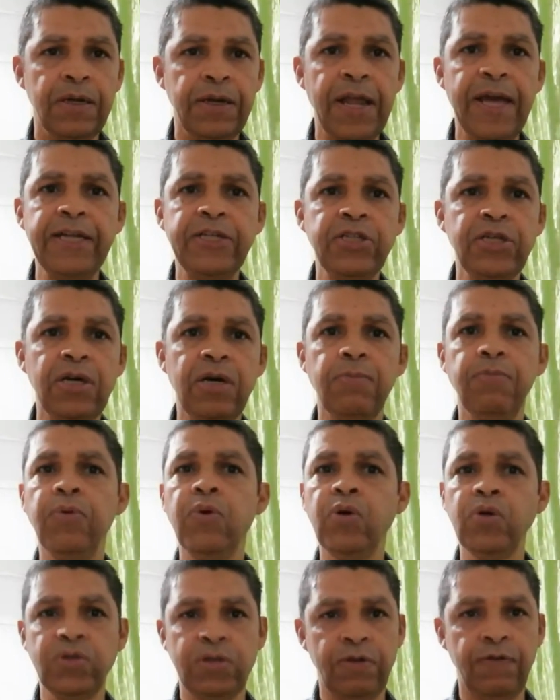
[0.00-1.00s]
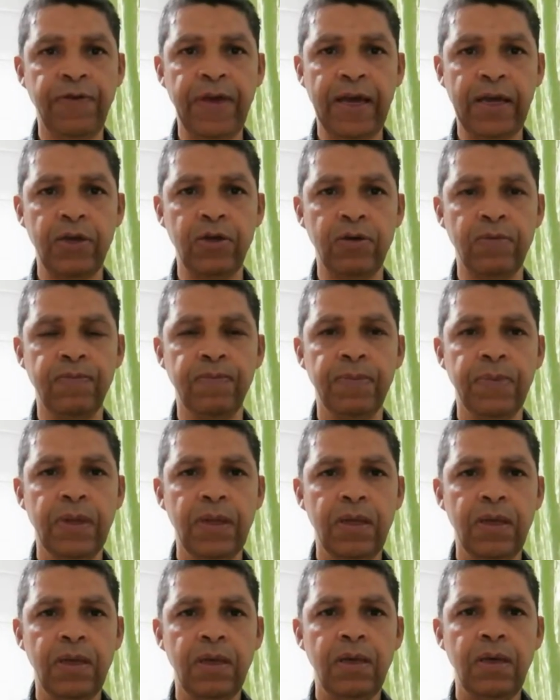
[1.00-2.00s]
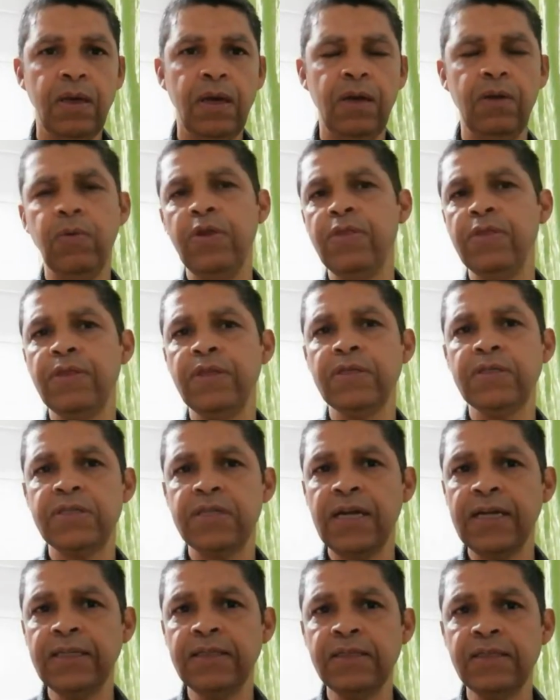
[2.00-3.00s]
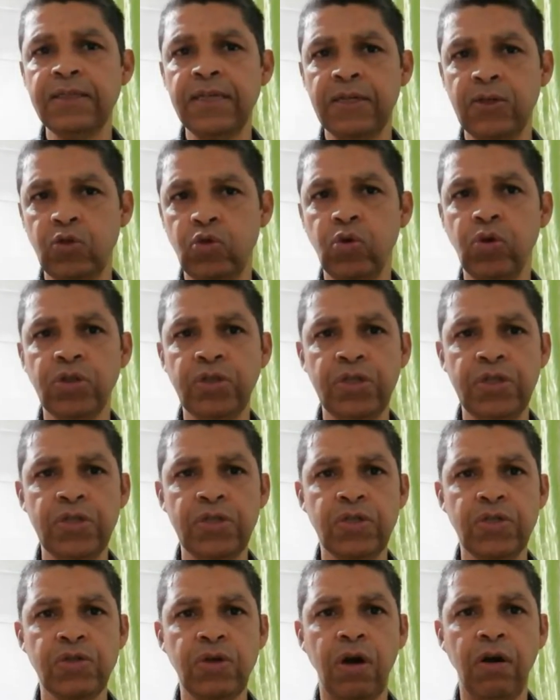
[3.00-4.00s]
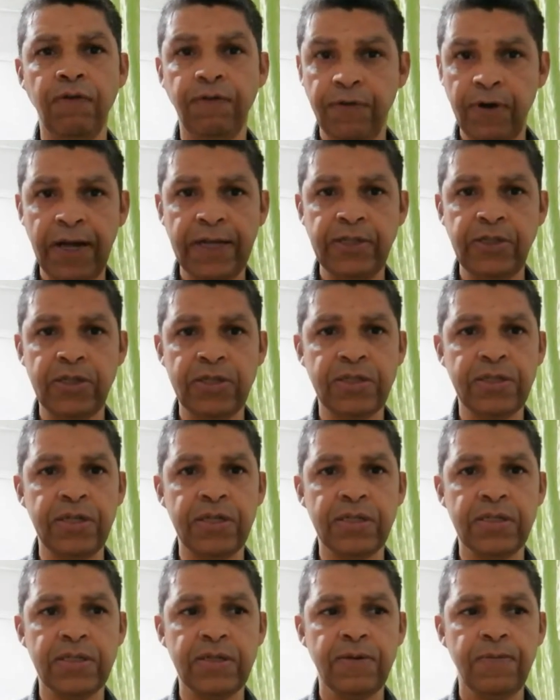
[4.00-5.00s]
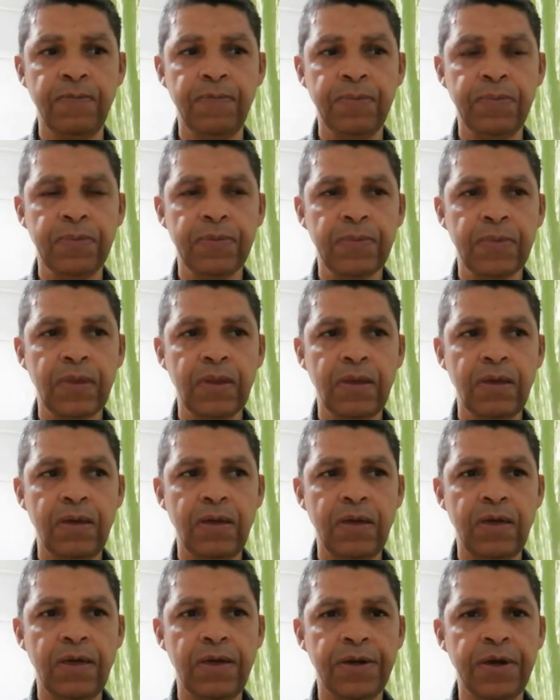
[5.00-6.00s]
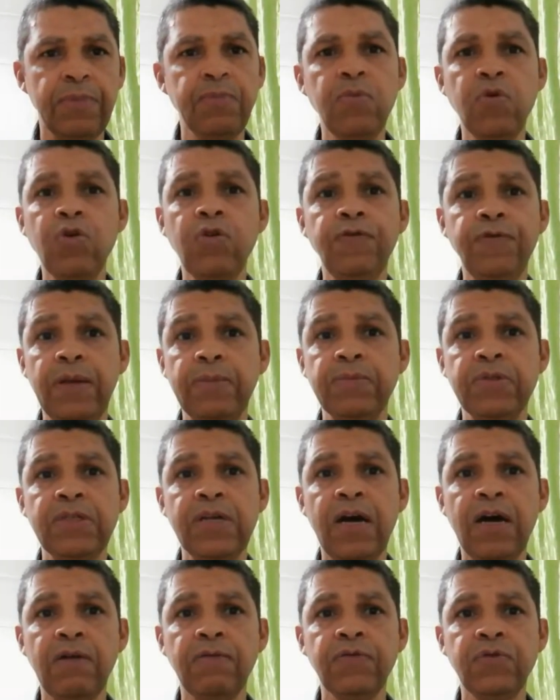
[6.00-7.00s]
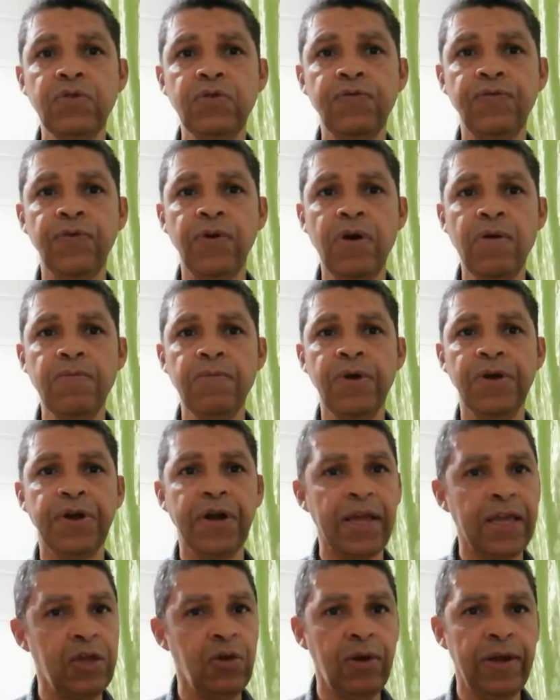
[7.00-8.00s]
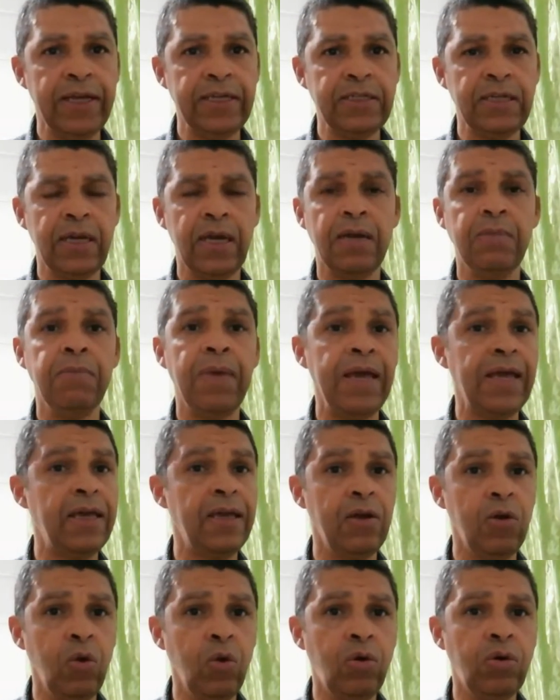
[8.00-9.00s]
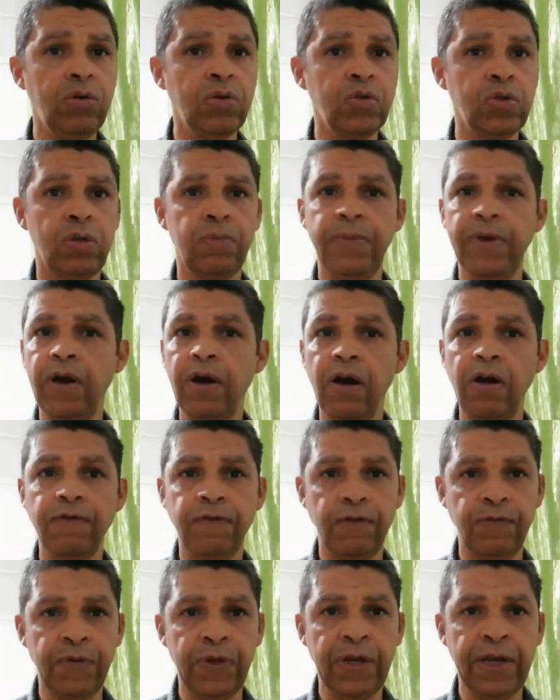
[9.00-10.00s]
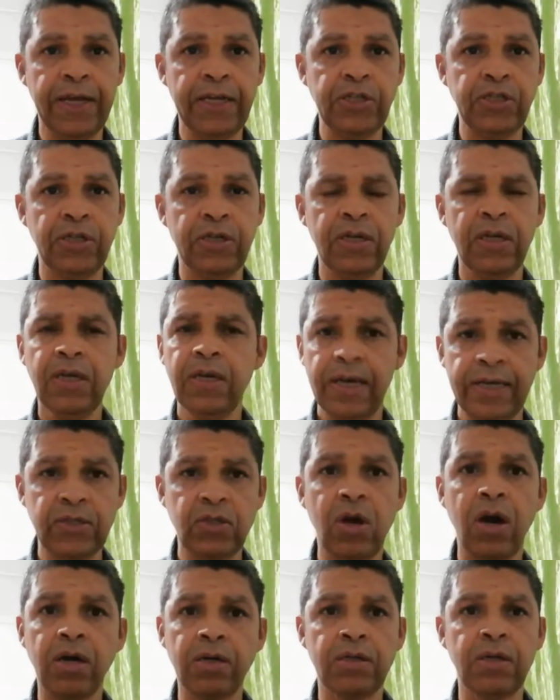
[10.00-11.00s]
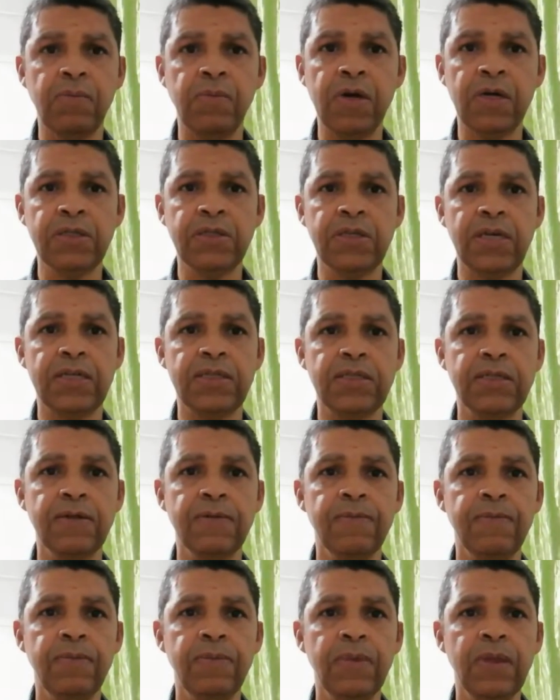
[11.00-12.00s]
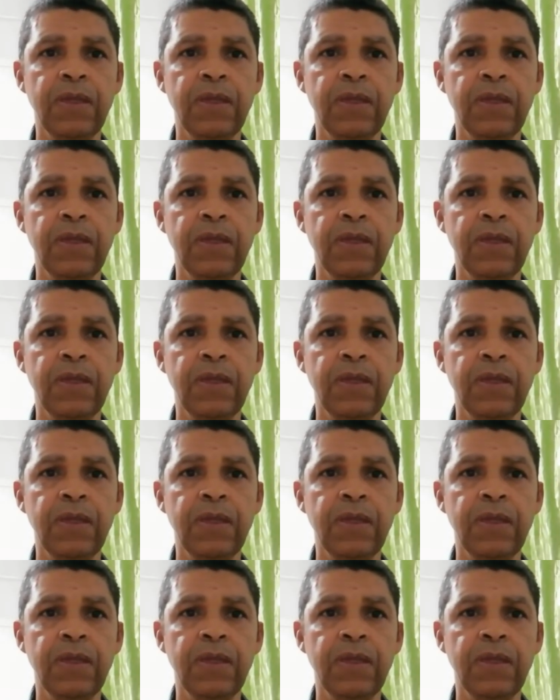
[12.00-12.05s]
nature abhors a vacuum. And when the sons and daughters of righteousness remove themselves from regulating and making laws on behalf of the nation, as God commands us,